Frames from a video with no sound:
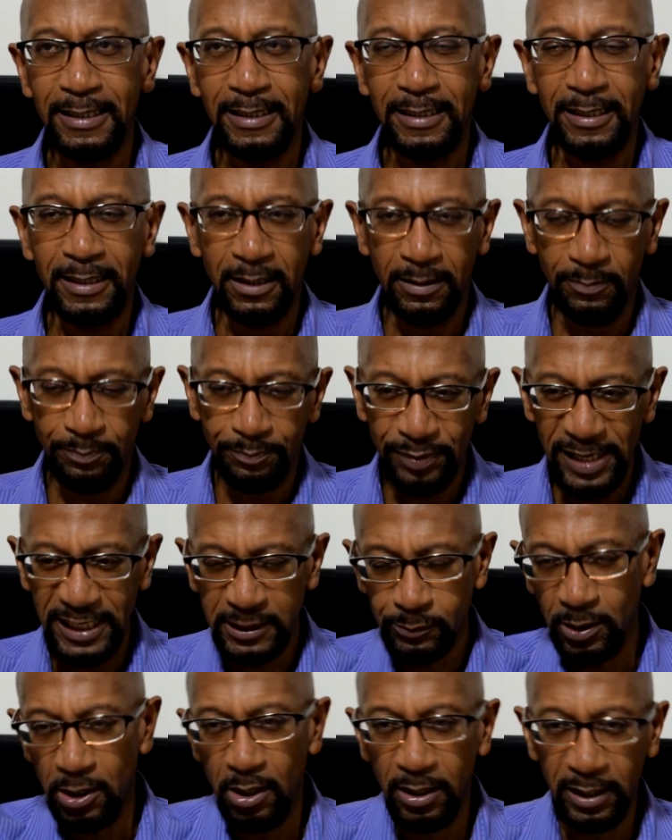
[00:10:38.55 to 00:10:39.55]
you know, place
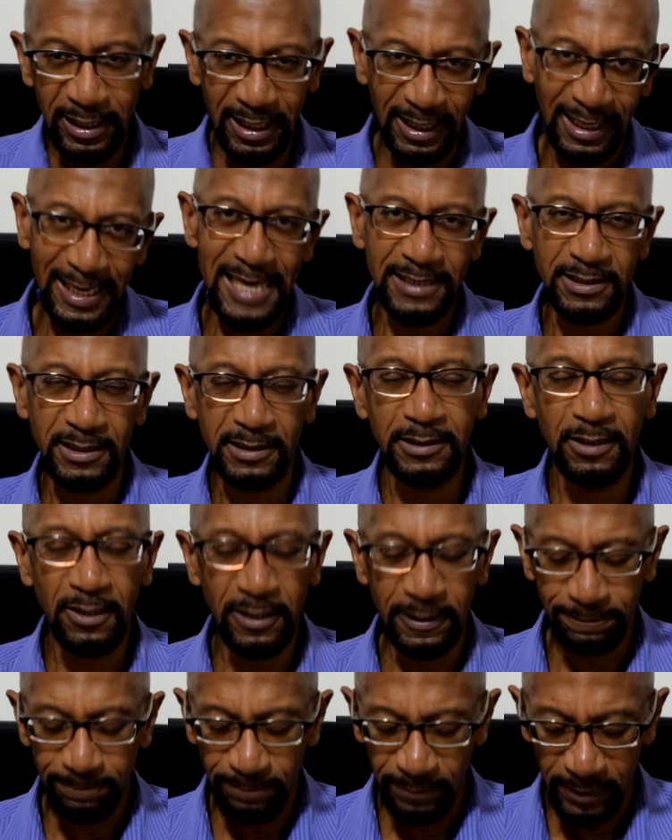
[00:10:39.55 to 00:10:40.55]
where all the glasses are,
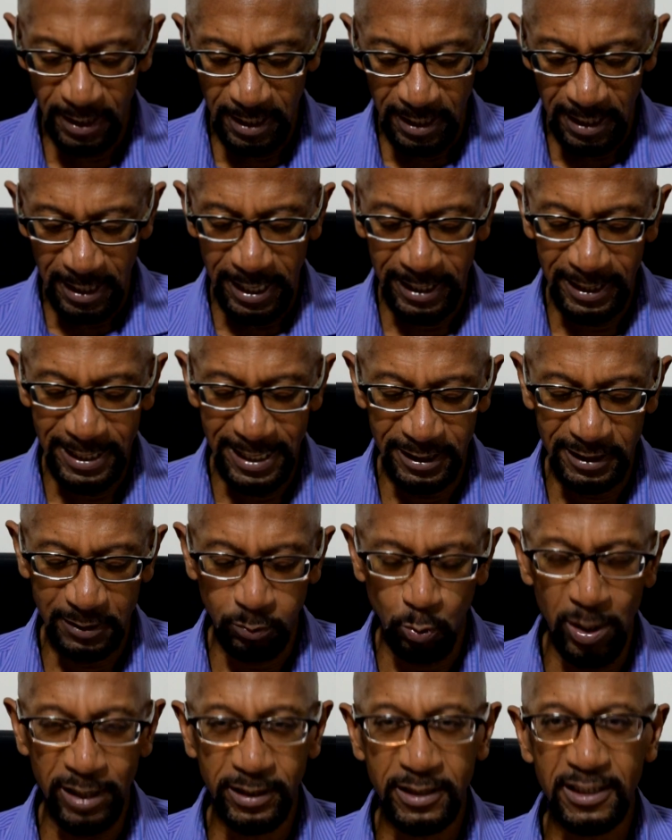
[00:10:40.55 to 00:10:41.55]
and got this
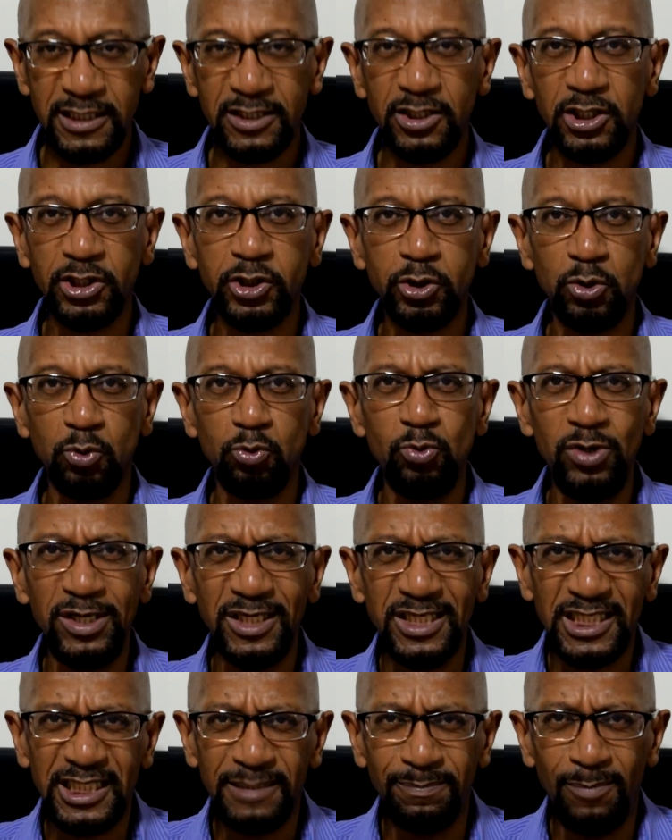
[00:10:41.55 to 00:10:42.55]
one real
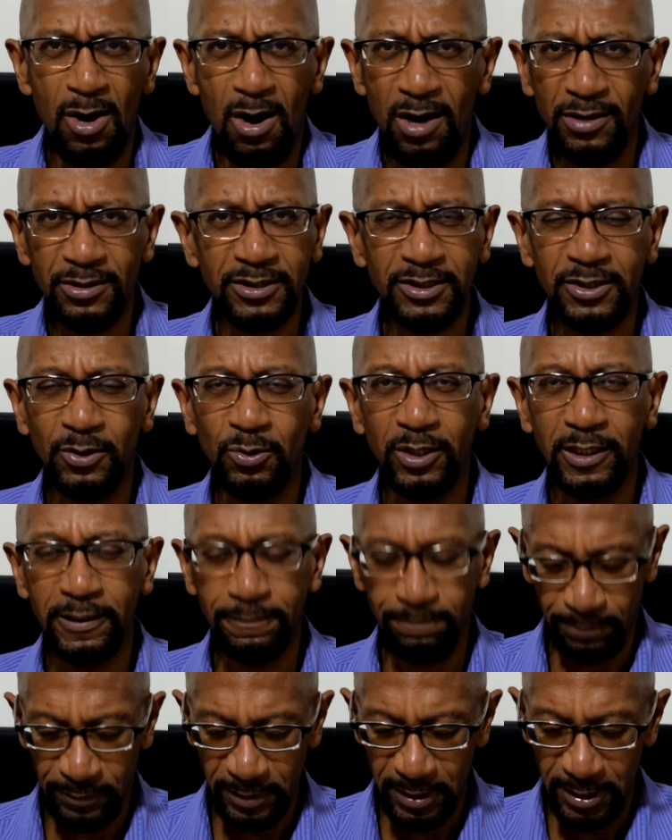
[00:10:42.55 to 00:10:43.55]
small store.
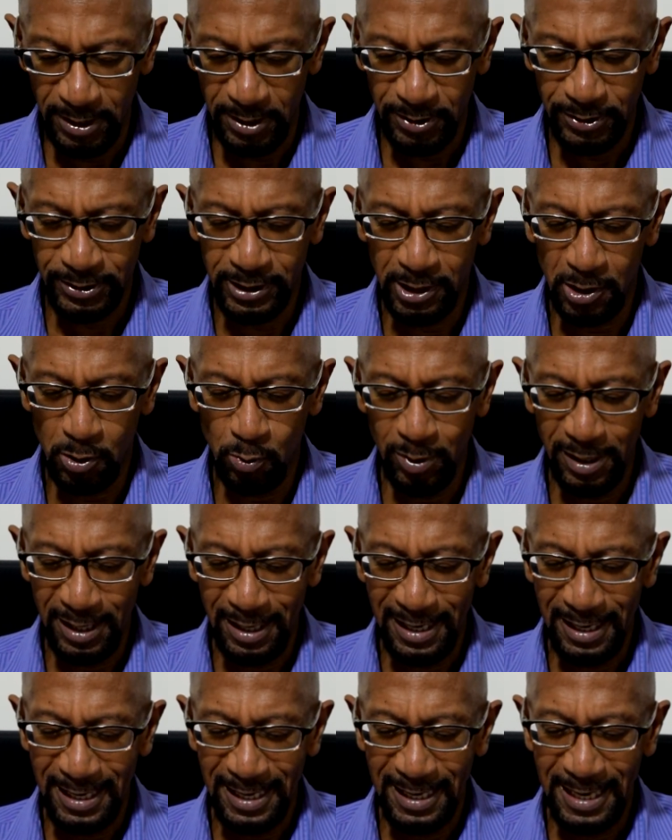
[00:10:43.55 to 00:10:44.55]
So
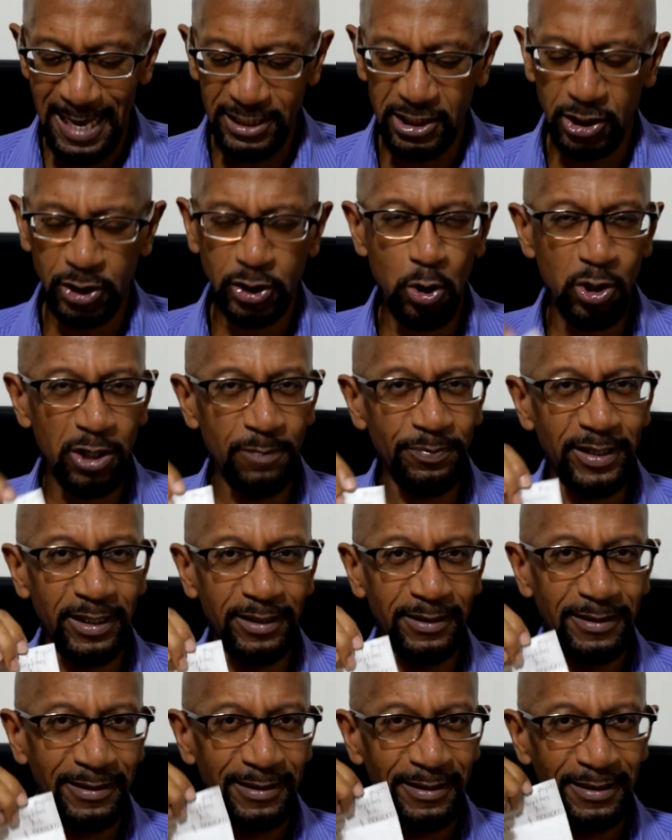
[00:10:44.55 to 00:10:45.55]
I just showed them
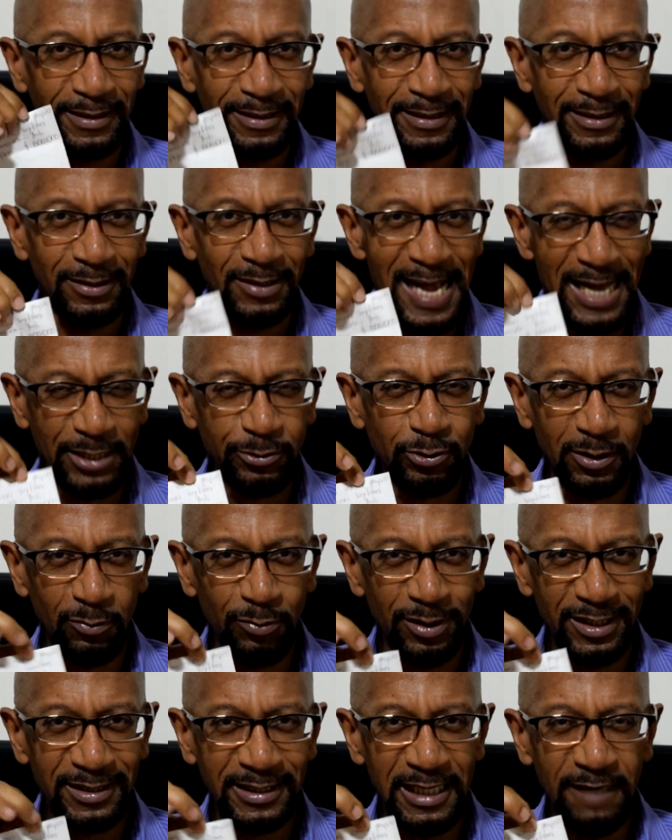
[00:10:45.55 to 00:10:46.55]
the actual
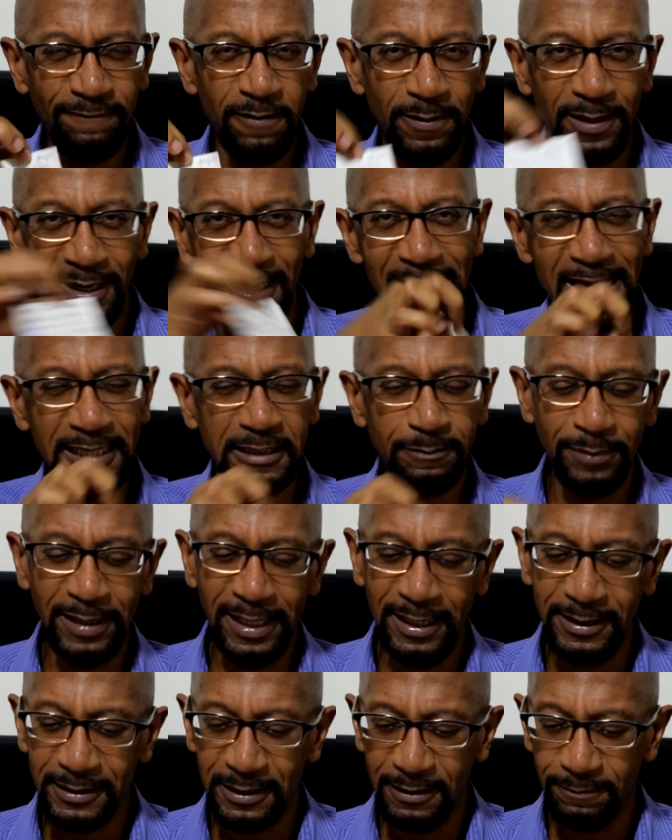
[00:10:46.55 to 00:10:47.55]
receipt from the last
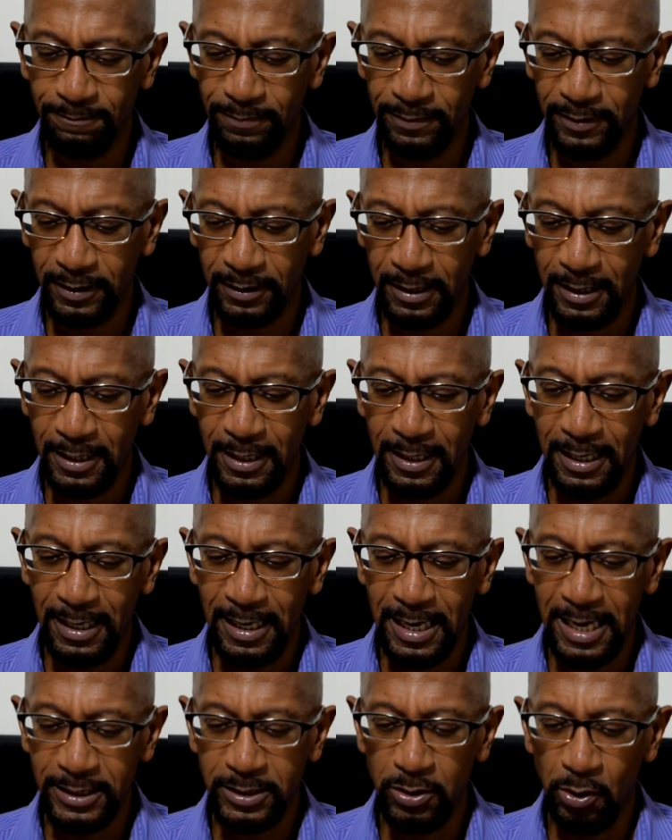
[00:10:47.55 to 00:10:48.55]
place
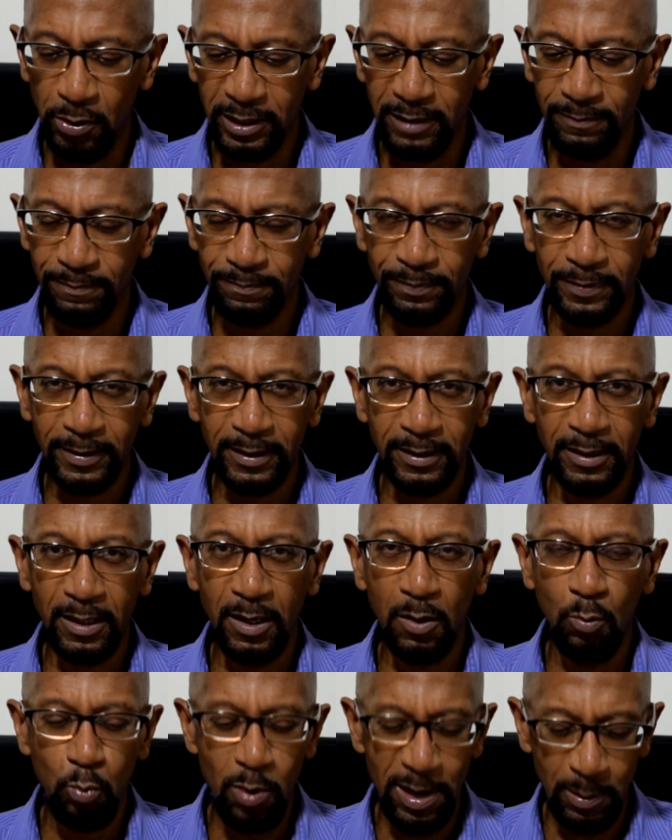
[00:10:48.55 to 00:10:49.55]
and told them
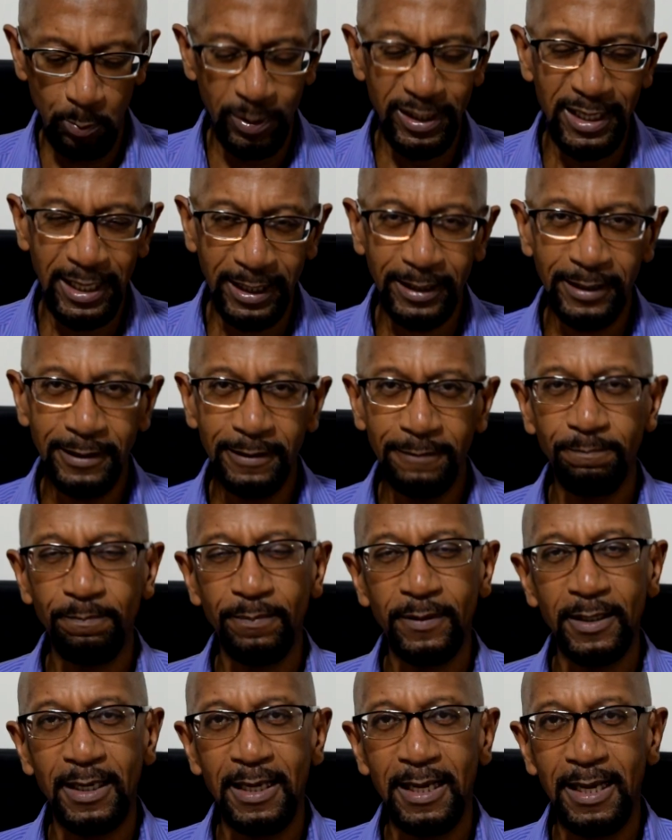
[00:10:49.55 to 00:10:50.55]
what we needed.
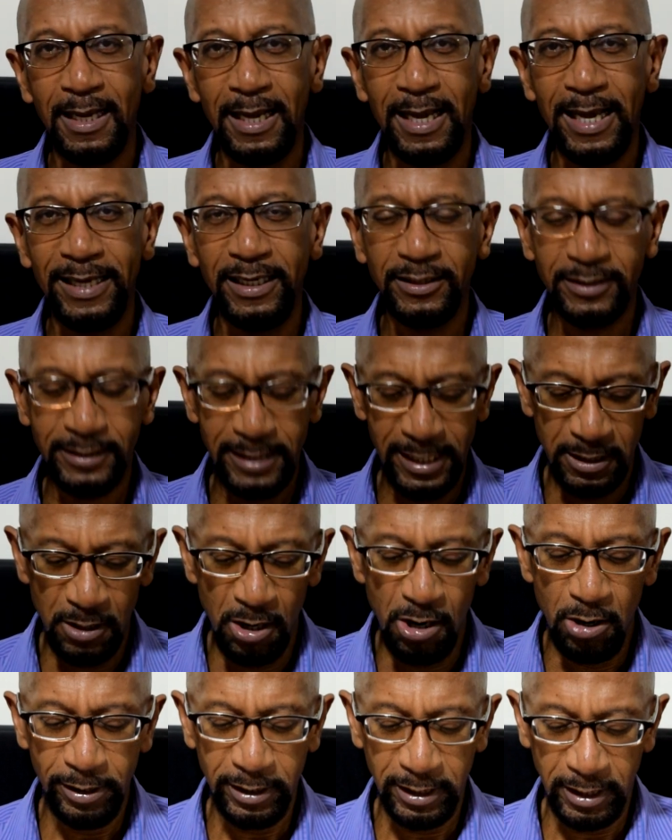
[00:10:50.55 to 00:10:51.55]
And he said,
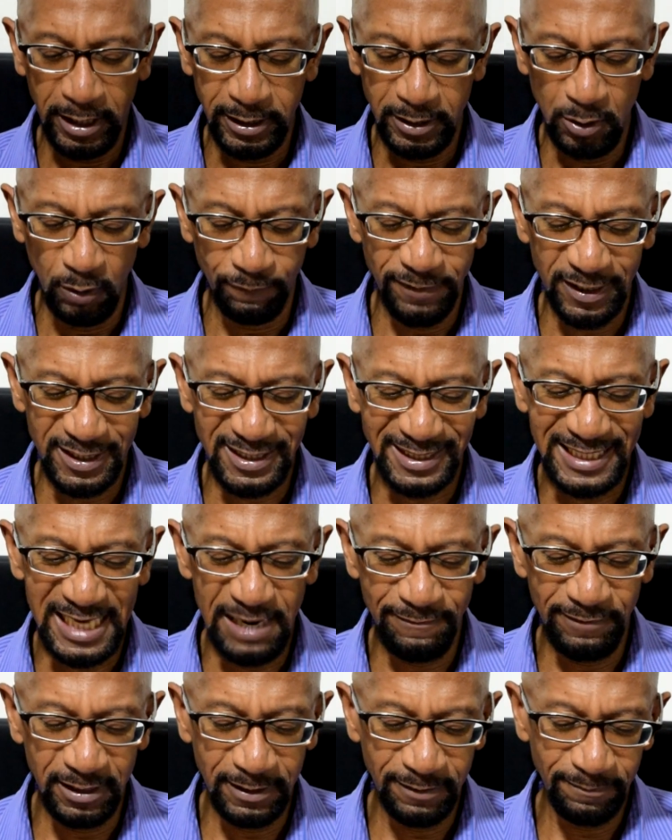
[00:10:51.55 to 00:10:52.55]
oh, you can do it for
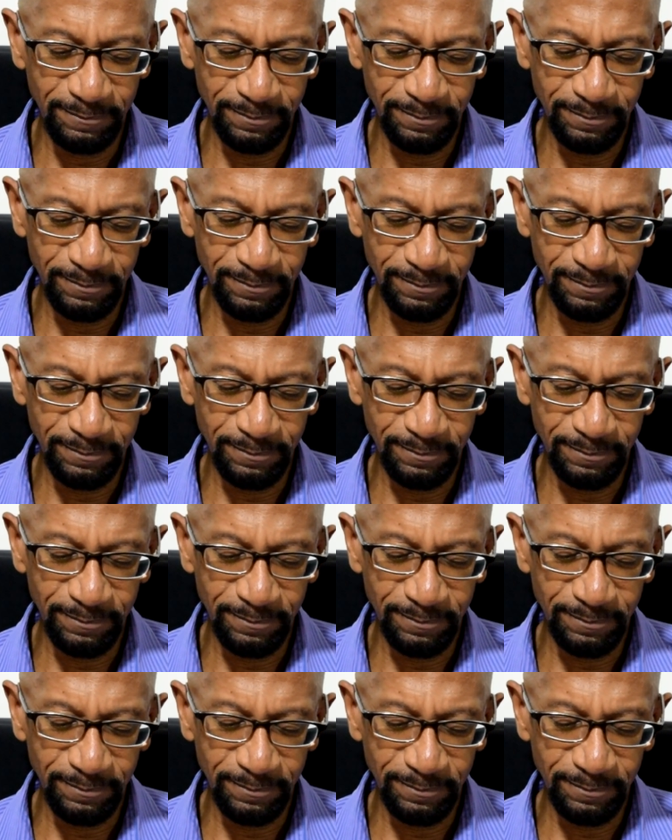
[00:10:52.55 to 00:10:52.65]
$750,